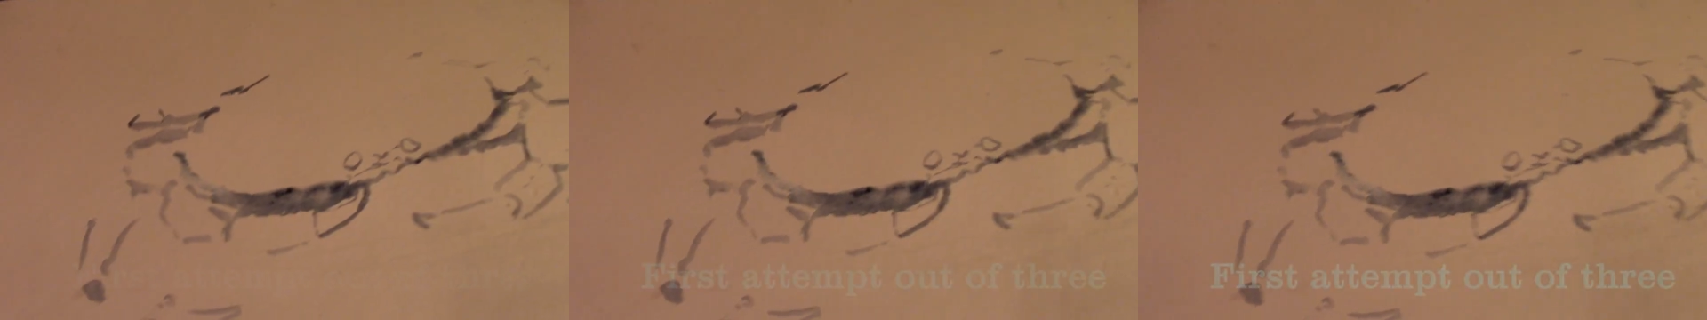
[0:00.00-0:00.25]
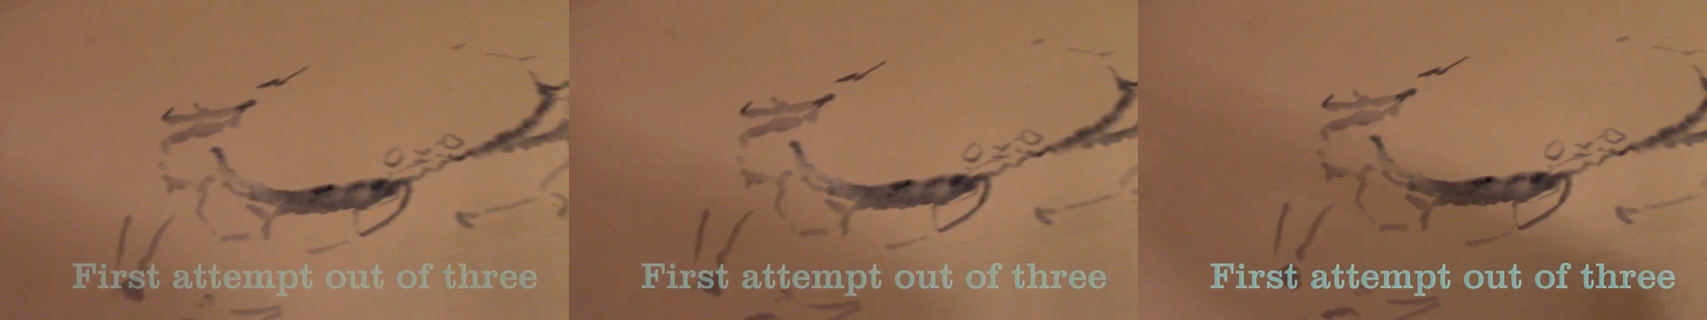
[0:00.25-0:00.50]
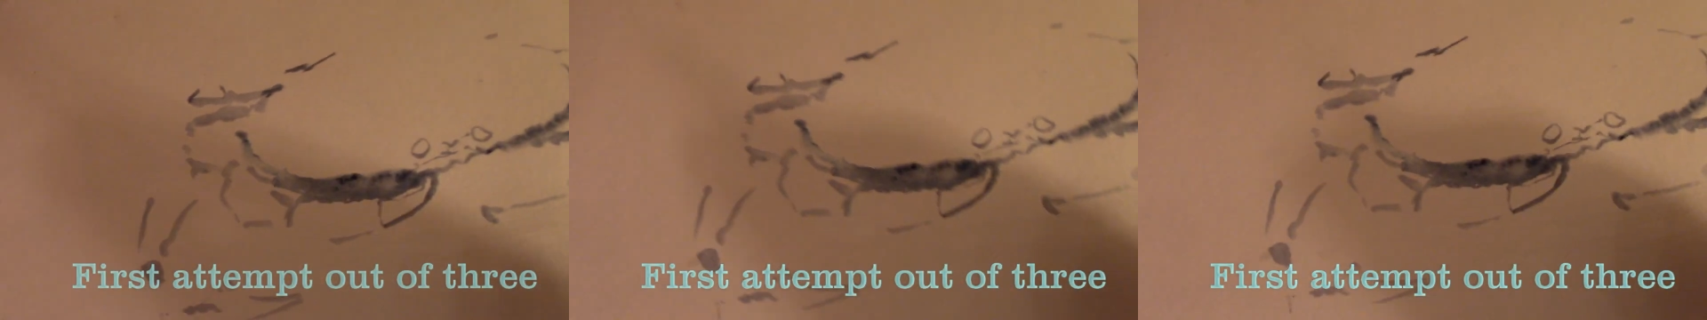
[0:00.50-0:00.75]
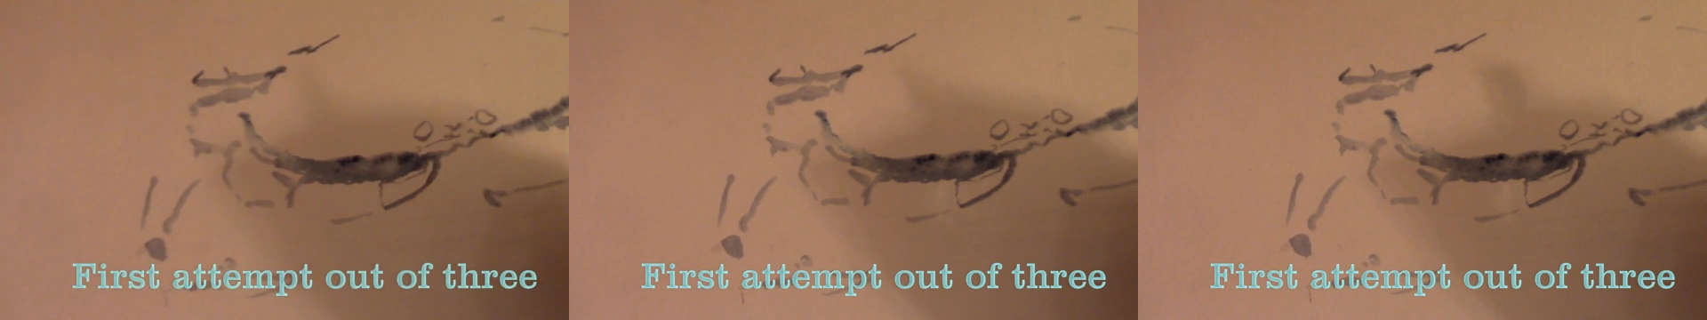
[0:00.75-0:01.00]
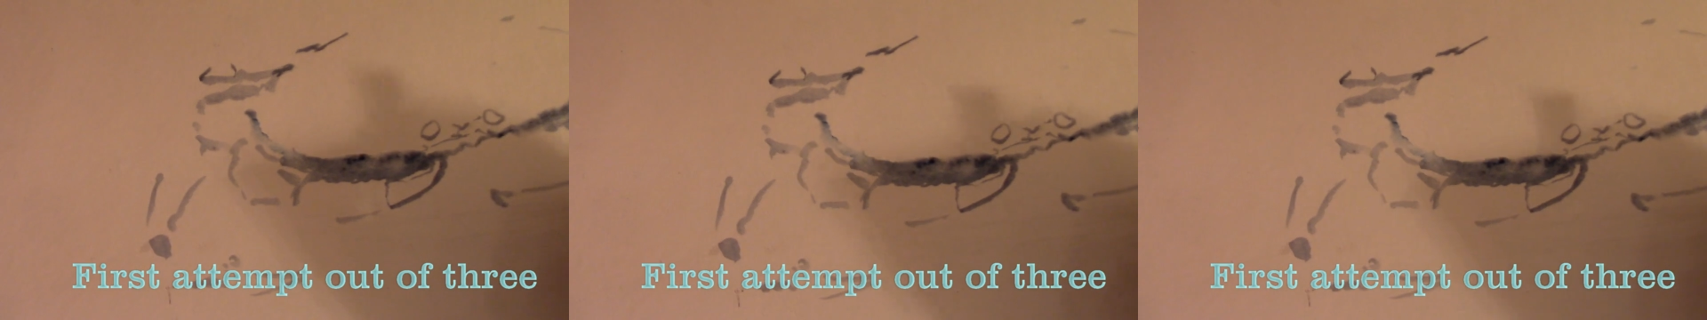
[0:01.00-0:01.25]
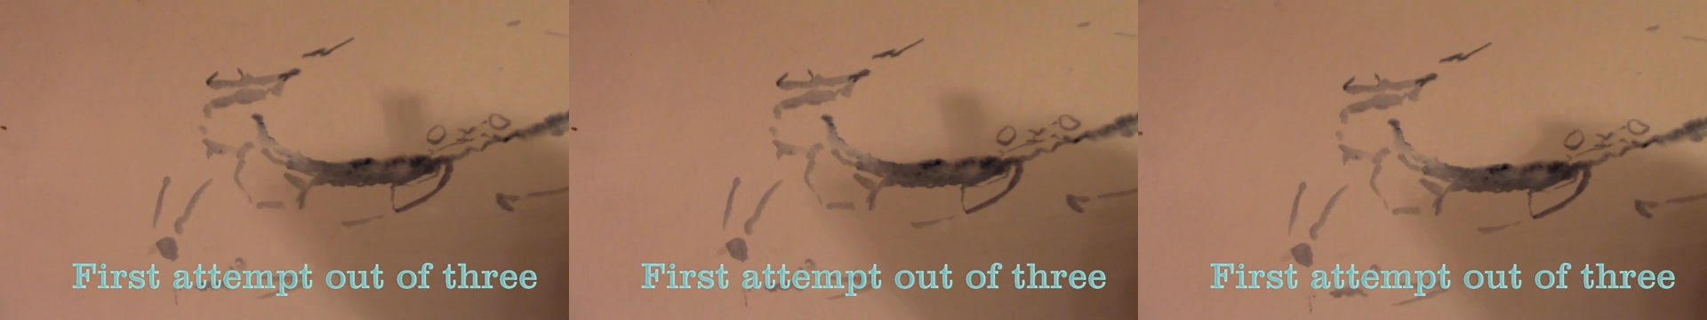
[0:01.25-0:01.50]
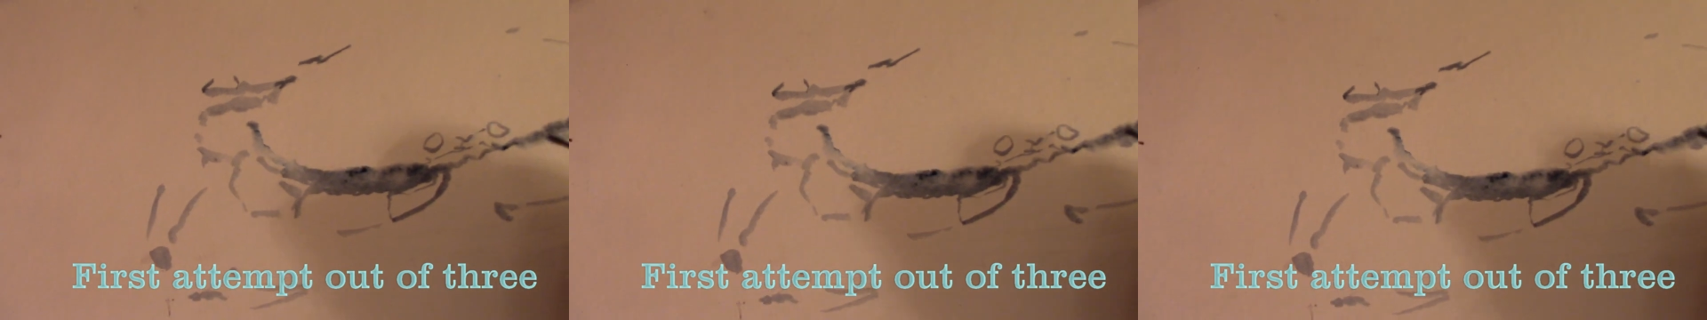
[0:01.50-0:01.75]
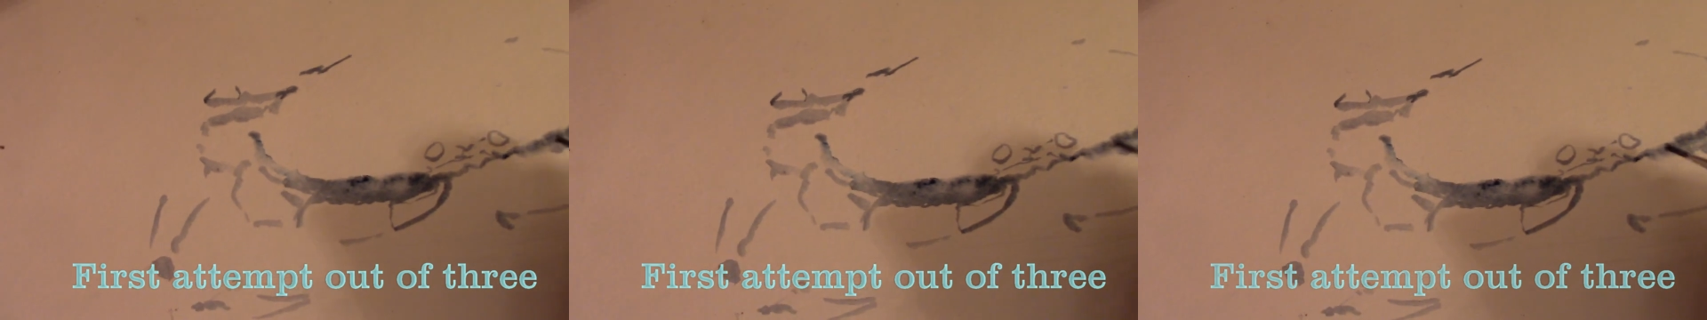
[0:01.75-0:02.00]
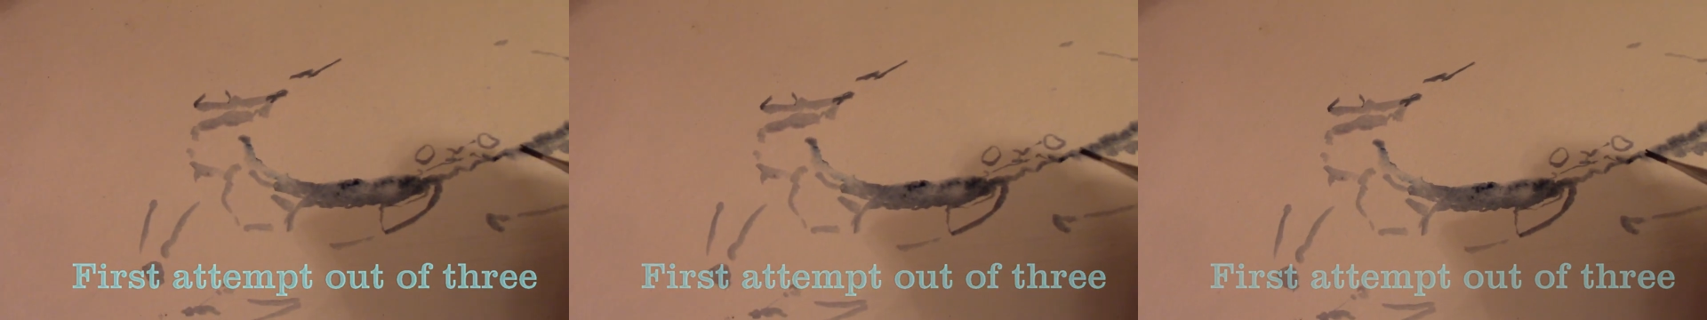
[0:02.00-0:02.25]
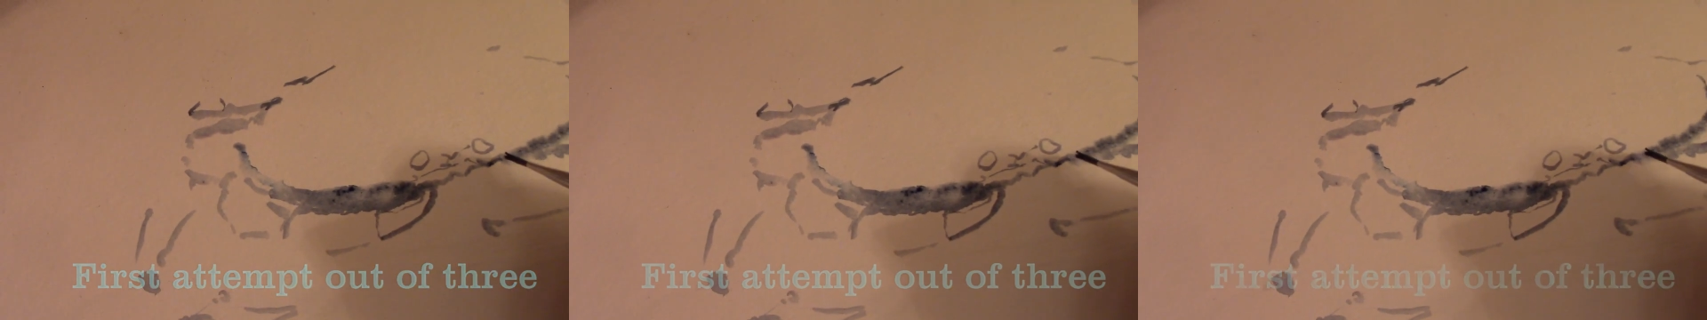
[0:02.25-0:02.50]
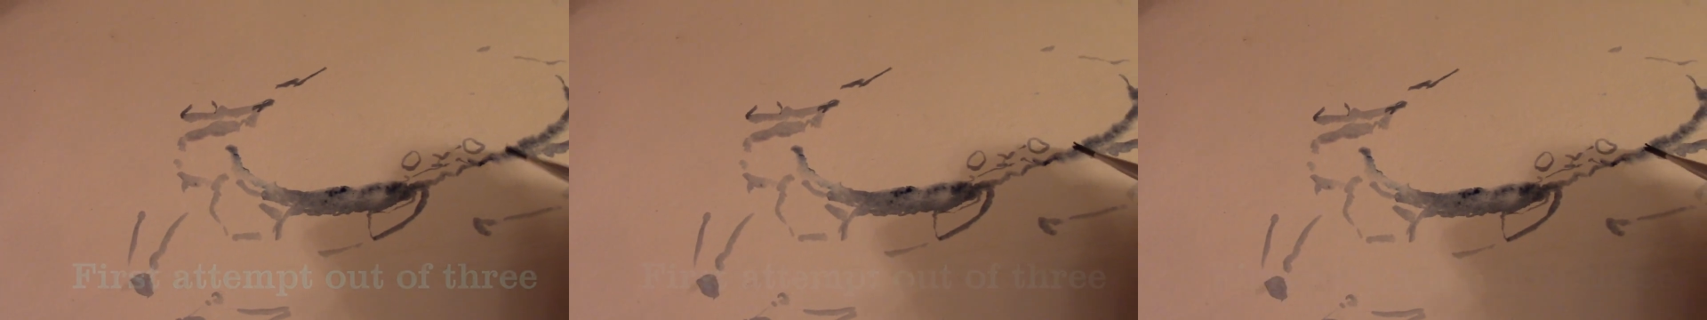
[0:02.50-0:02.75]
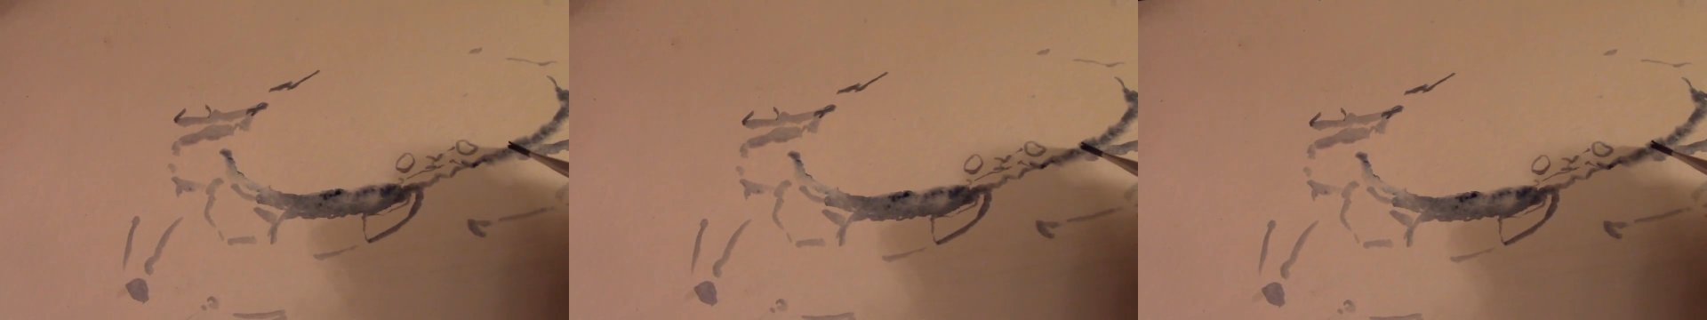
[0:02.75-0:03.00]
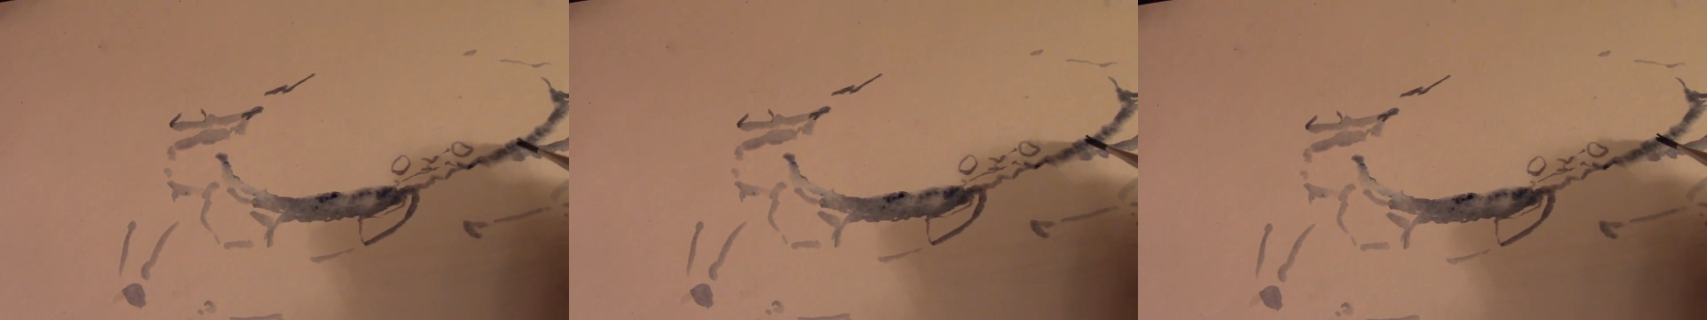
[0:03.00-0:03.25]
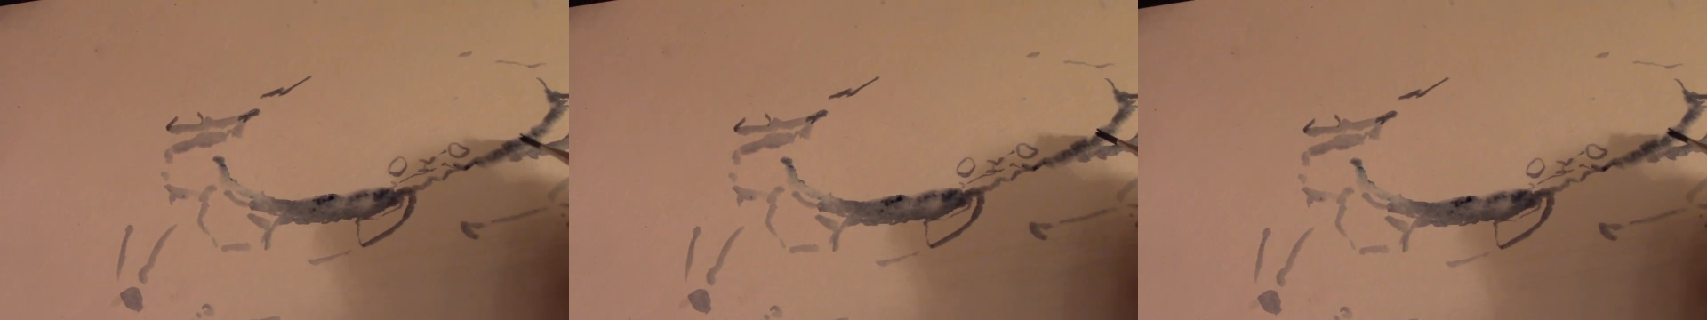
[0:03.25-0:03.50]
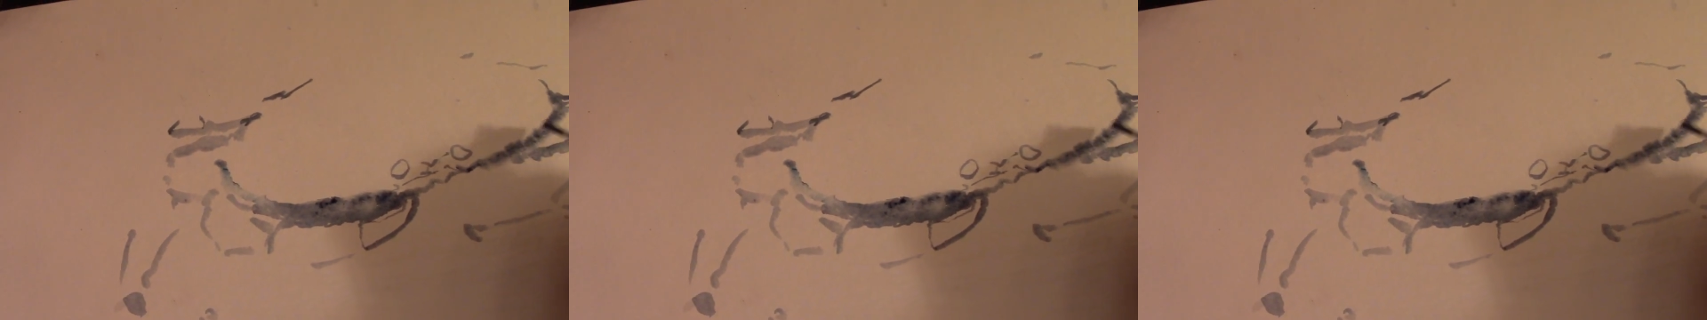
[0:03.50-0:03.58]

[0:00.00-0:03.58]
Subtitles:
No face is visible, so there are no lips to read.